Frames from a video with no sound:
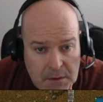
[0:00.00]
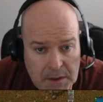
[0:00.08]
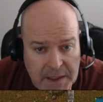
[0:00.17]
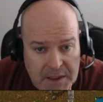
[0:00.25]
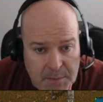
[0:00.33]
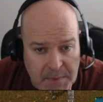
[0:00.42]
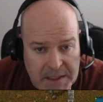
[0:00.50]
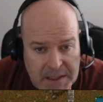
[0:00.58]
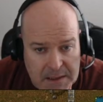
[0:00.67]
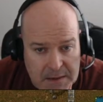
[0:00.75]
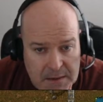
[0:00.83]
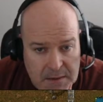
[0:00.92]
How do you make
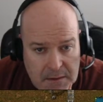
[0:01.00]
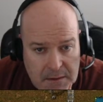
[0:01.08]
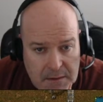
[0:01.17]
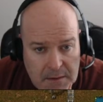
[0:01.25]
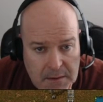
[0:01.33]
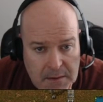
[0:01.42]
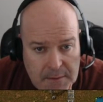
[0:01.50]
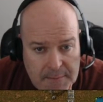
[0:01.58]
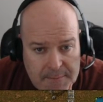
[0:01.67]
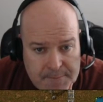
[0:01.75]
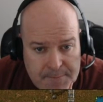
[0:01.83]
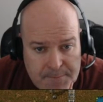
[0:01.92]
it?
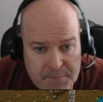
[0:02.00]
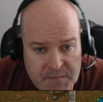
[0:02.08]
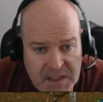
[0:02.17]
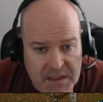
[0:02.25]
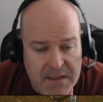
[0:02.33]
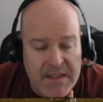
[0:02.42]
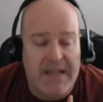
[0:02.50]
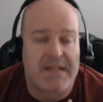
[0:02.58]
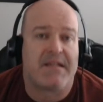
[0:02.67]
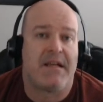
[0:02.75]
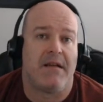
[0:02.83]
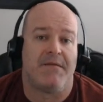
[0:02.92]
I think the
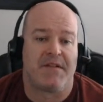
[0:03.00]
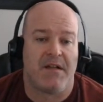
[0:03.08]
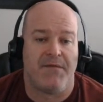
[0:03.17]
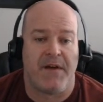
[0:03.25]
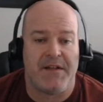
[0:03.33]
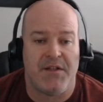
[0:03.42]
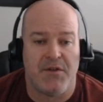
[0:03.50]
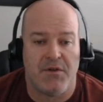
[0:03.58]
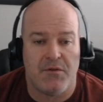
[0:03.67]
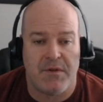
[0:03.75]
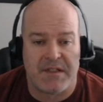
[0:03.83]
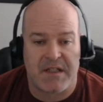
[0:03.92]
next set of stuff I
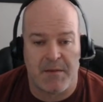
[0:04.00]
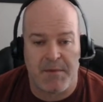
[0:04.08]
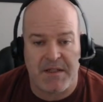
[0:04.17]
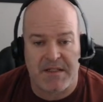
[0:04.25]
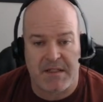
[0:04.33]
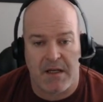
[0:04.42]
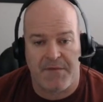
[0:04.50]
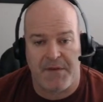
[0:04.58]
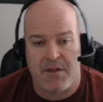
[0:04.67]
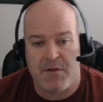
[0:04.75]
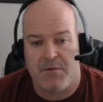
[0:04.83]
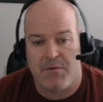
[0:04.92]
do is going to be stuff
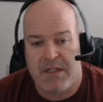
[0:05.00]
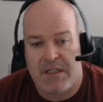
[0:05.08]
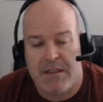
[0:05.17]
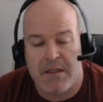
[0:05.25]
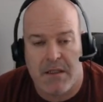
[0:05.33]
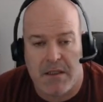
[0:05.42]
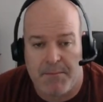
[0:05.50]
that you need